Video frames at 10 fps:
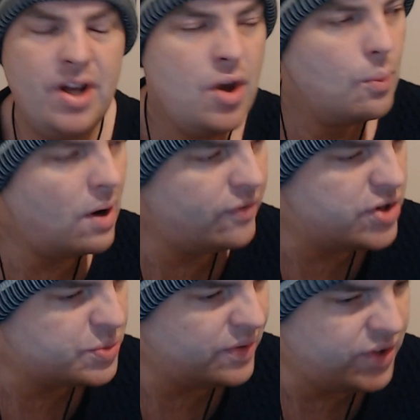Whether
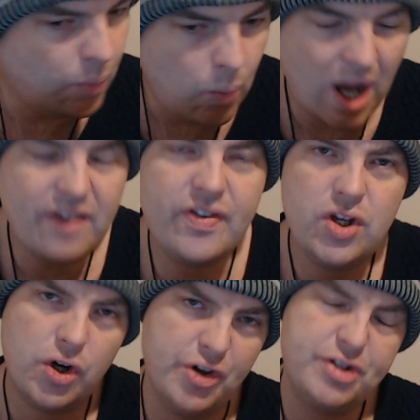it's with your wife or your
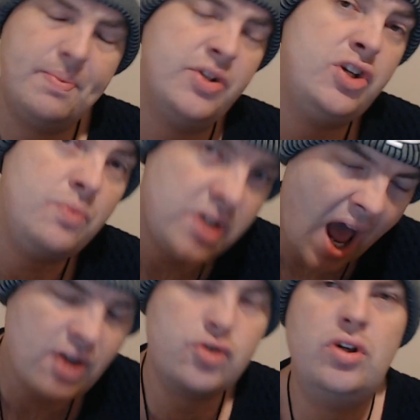husband, you
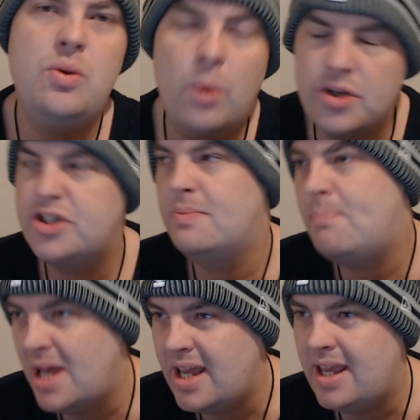naturally want to
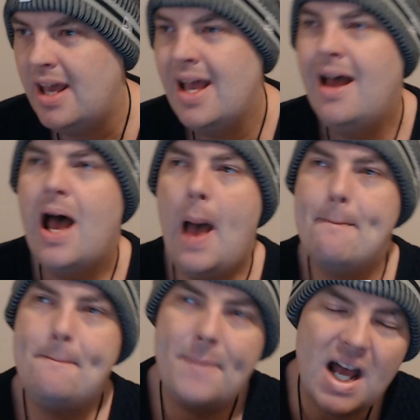be a
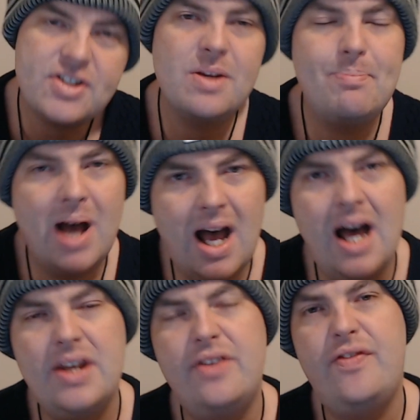better
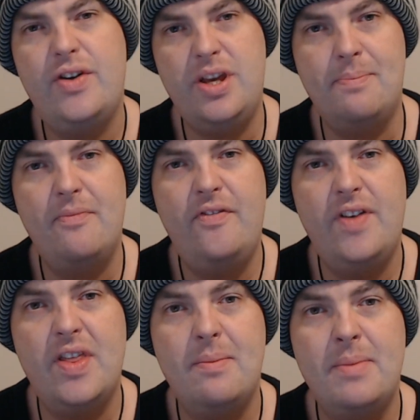partner for you, for them.